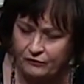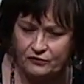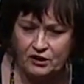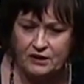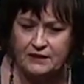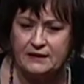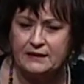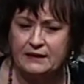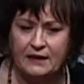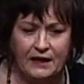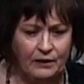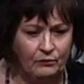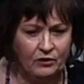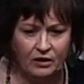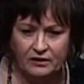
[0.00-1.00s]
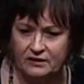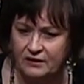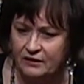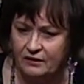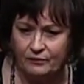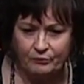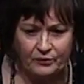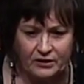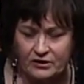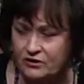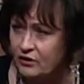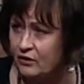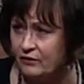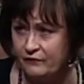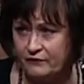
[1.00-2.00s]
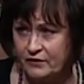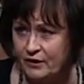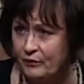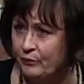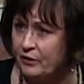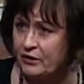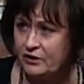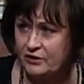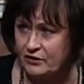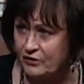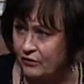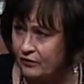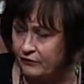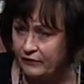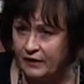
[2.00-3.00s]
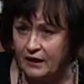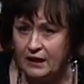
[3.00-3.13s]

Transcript: Jesus came not to be served, but to serve.